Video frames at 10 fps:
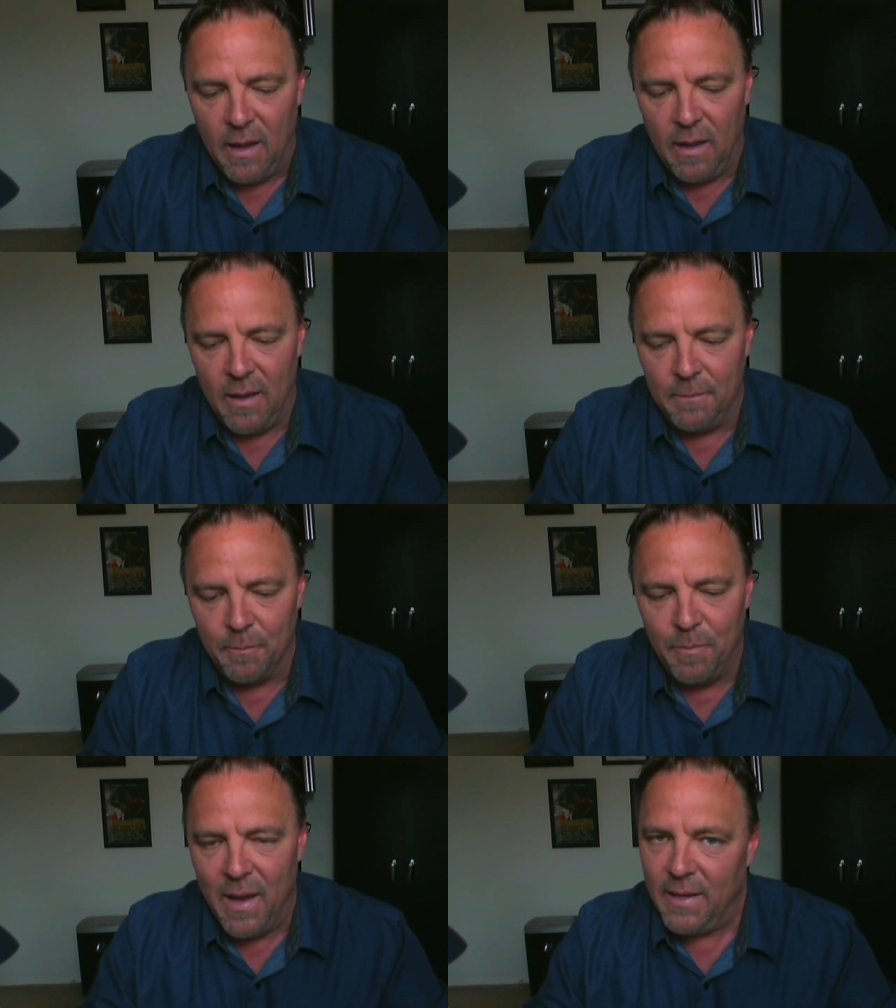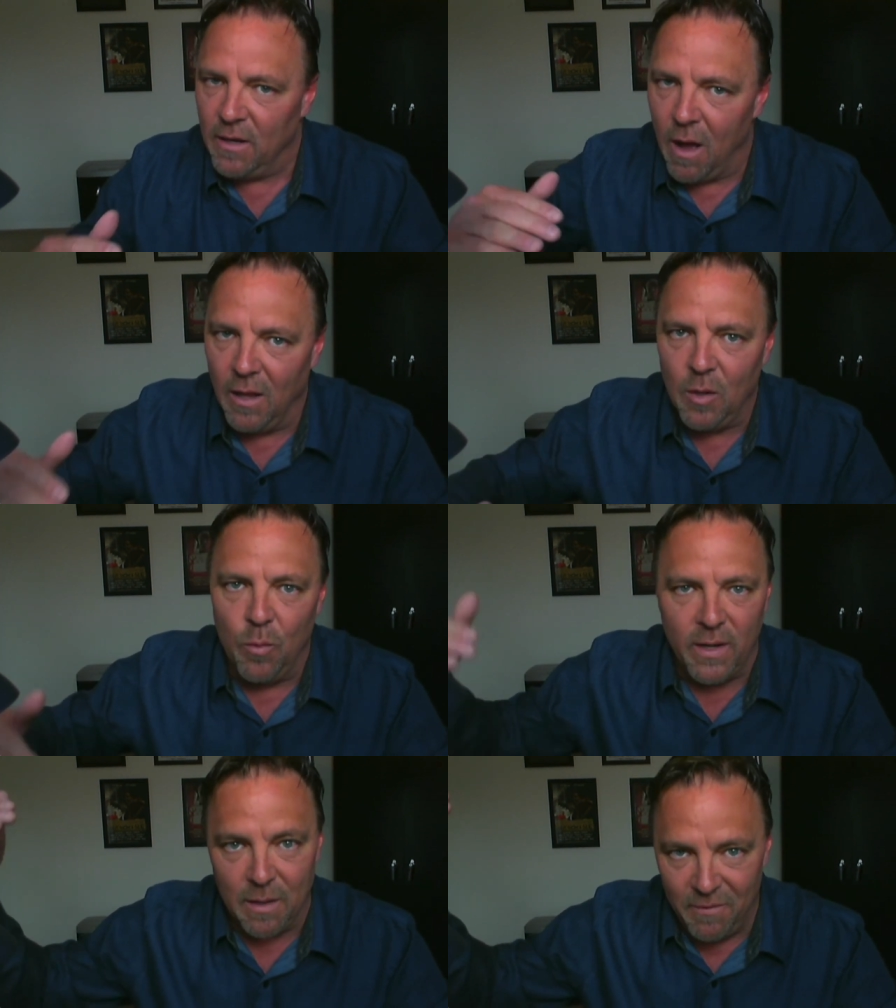But in
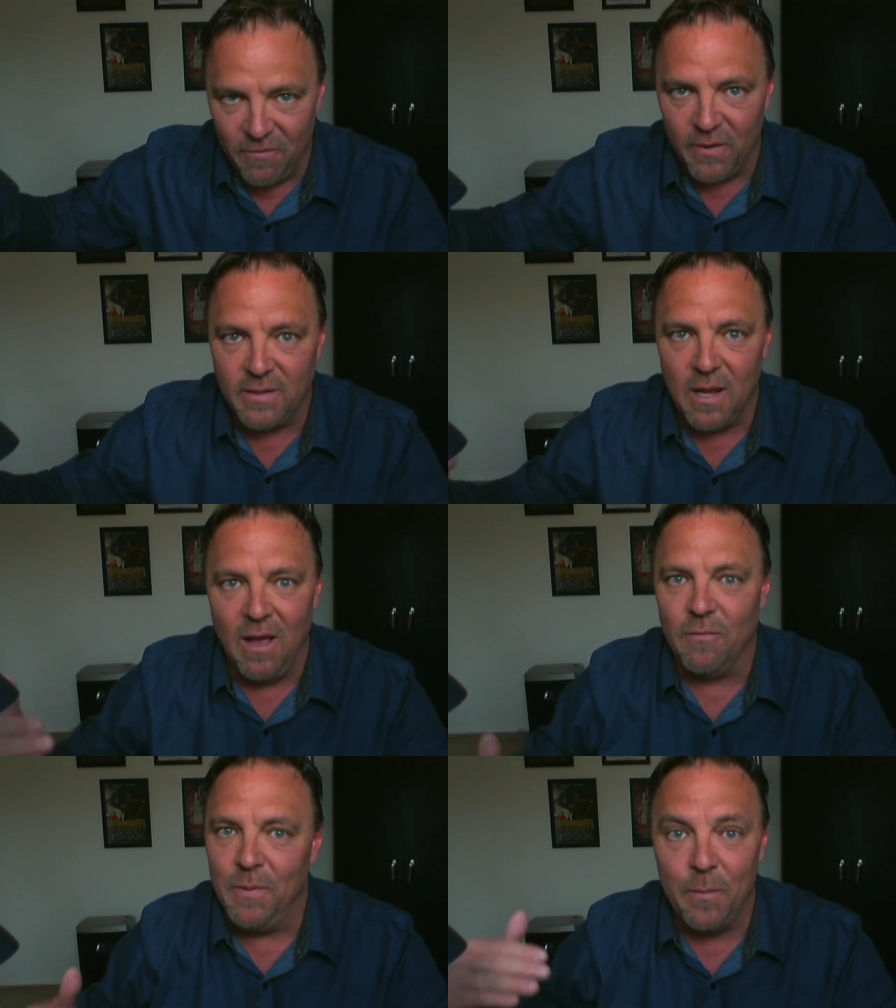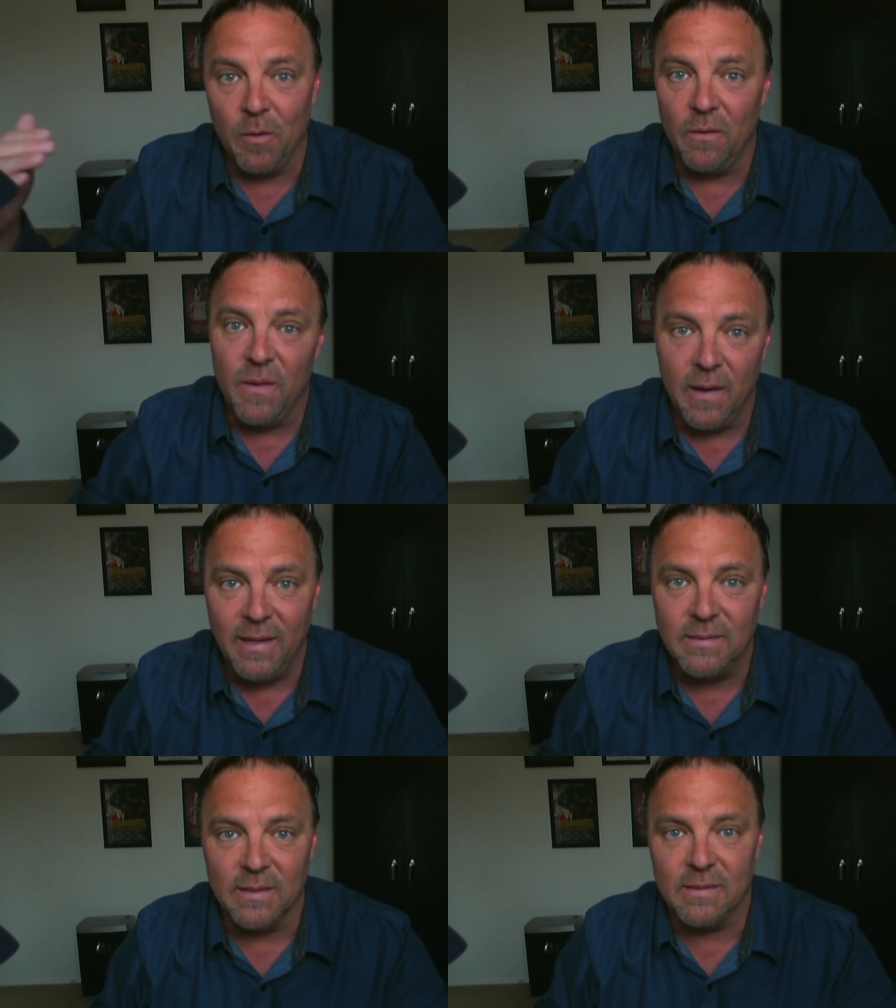Hollywood, it can be very tough, and people aren't the
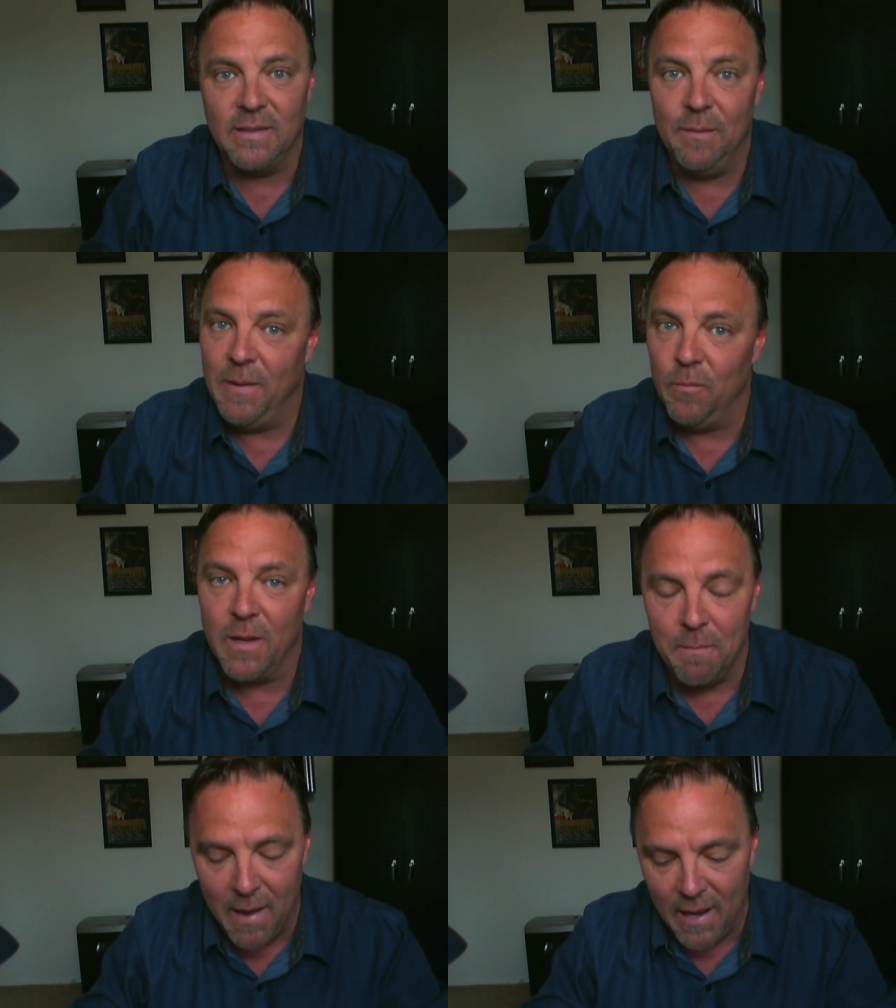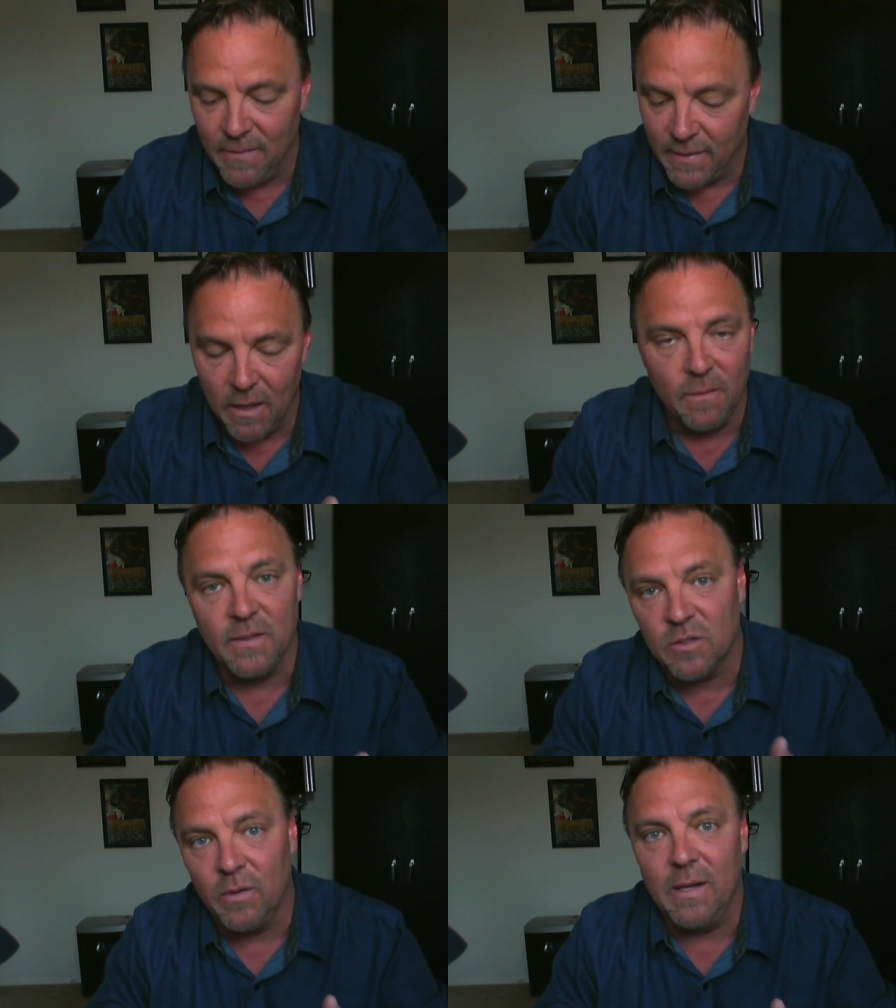nicest, and people get mad, they yell,
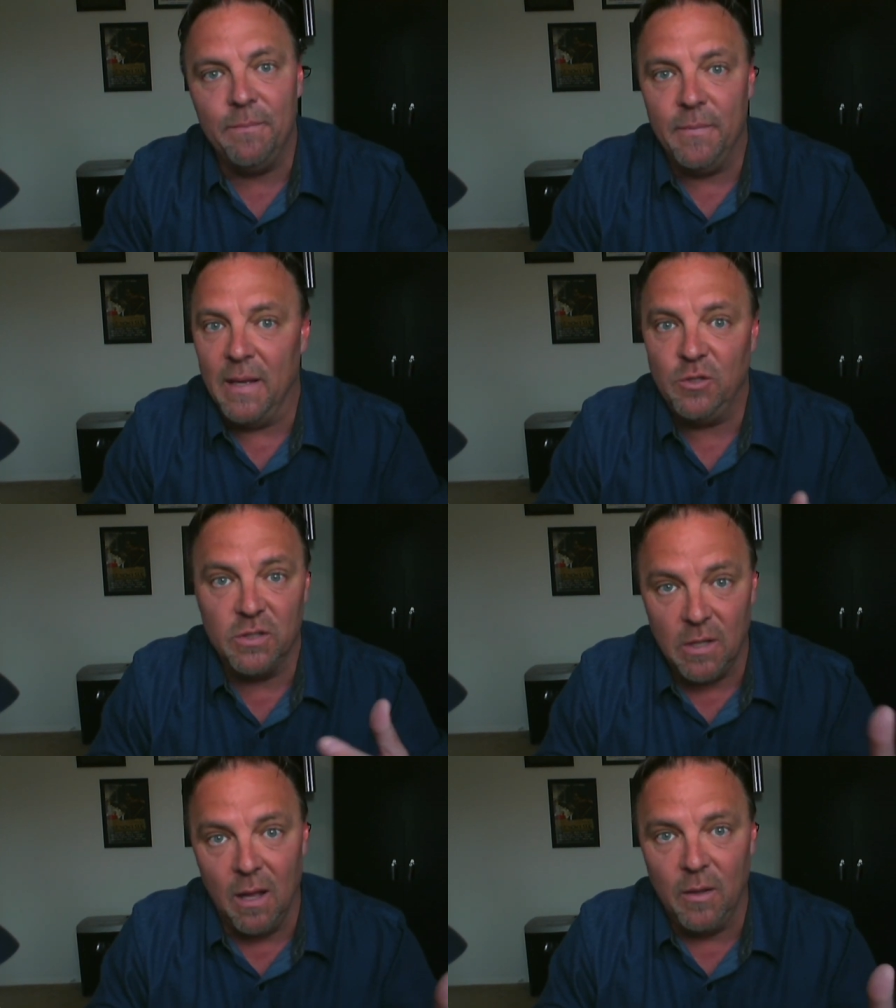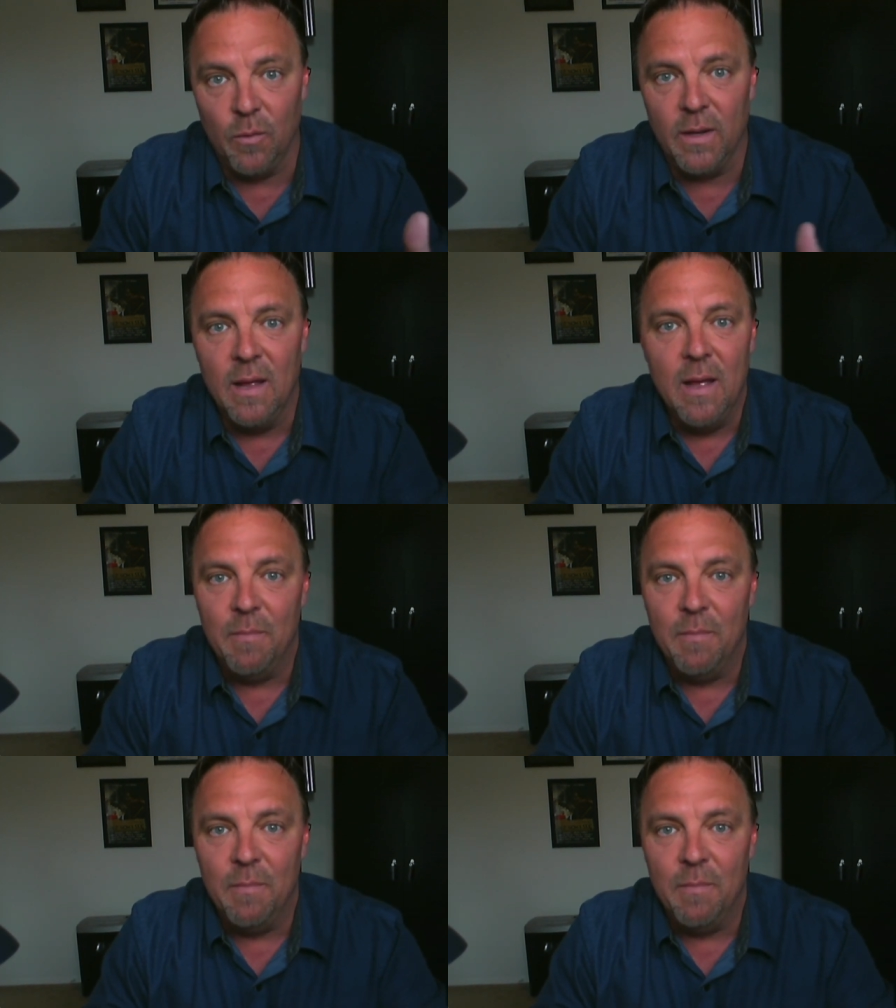they scream. That's just Hollywood.